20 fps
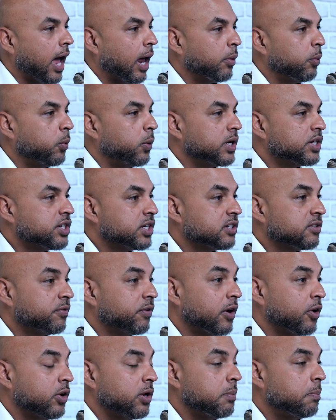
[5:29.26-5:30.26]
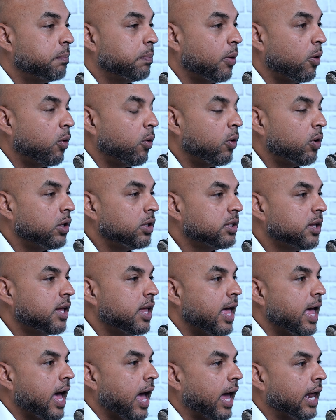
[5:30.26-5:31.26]
and which is very bold,
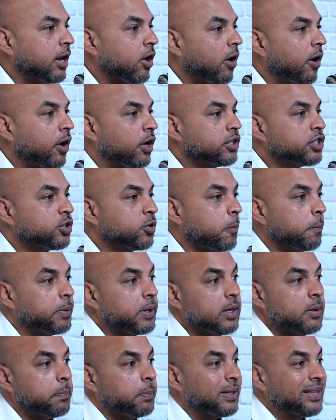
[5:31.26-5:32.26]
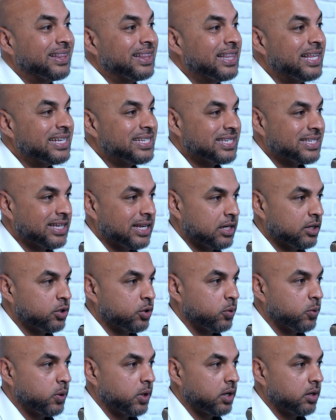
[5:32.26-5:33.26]
and also people listen
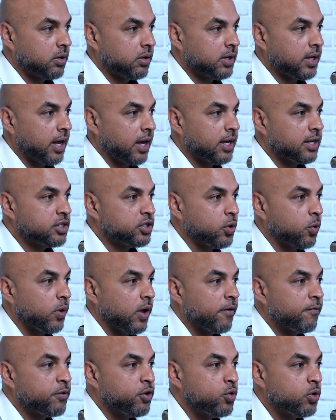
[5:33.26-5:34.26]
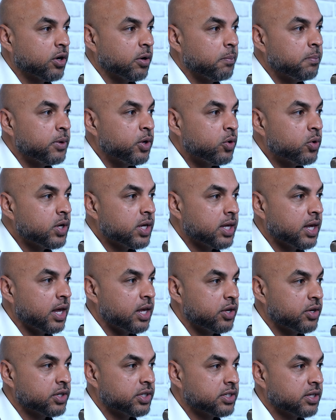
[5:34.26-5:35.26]
to it. Okay, so if you communicate
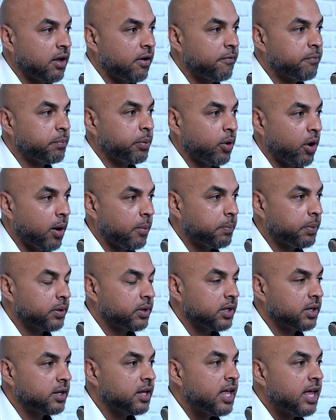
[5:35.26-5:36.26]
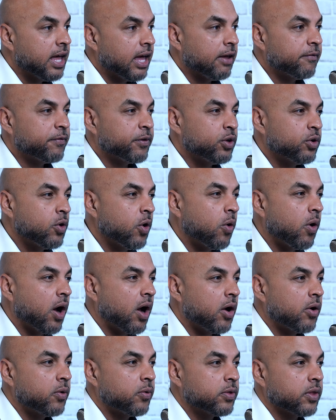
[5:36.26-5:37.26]
yourself properly, if you know
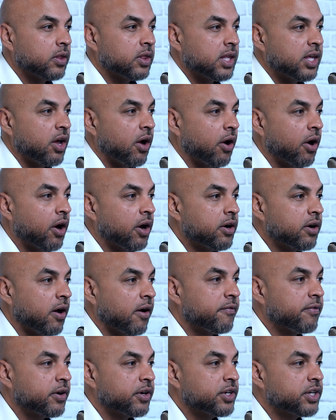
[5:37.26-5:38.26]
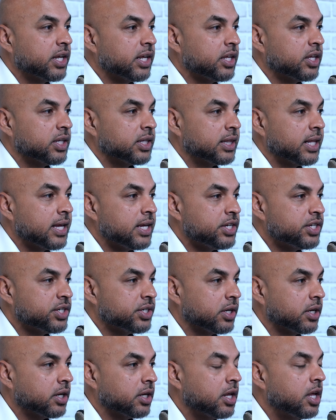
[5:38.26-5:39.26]
how the art of
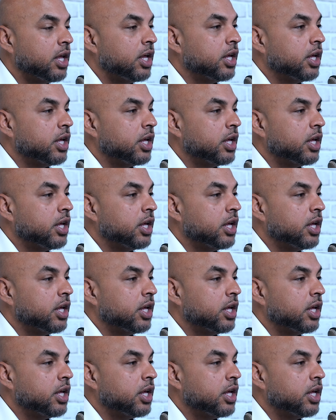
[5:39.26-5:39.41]
articulation,